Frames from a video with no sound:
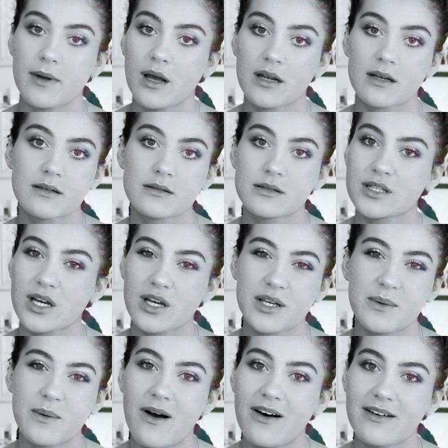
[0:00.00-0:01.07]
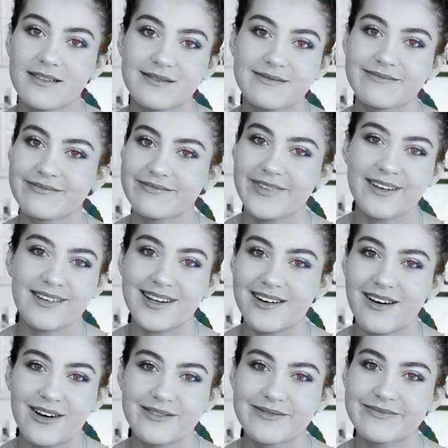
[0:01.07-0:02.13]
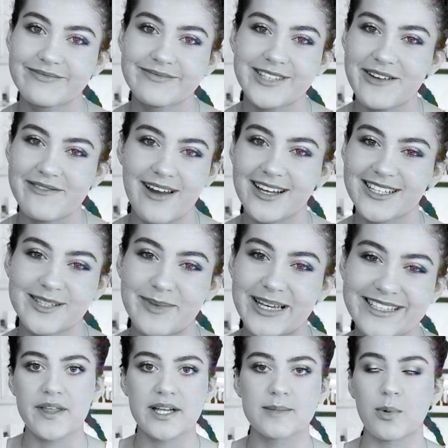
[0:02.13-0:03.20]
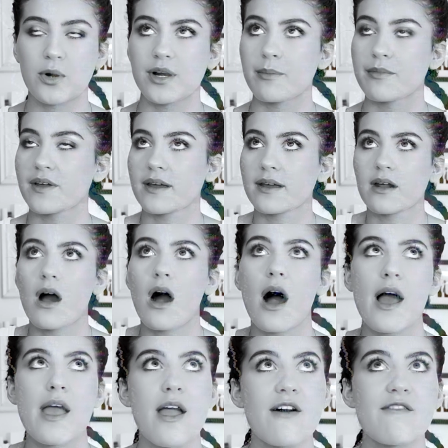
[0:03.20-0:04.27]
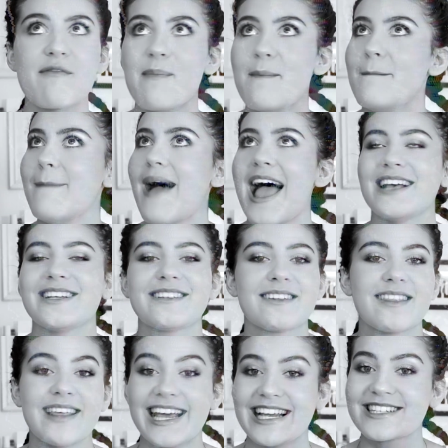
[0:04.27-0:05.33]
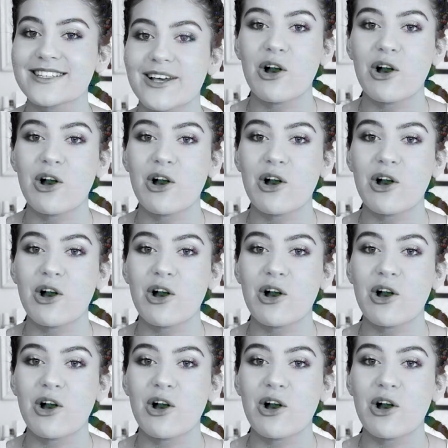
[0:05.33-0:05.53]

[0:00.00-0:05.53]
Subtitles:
like, no you aren't, no you're not. Don't lie to me. At this point I'm thinking, I have messed this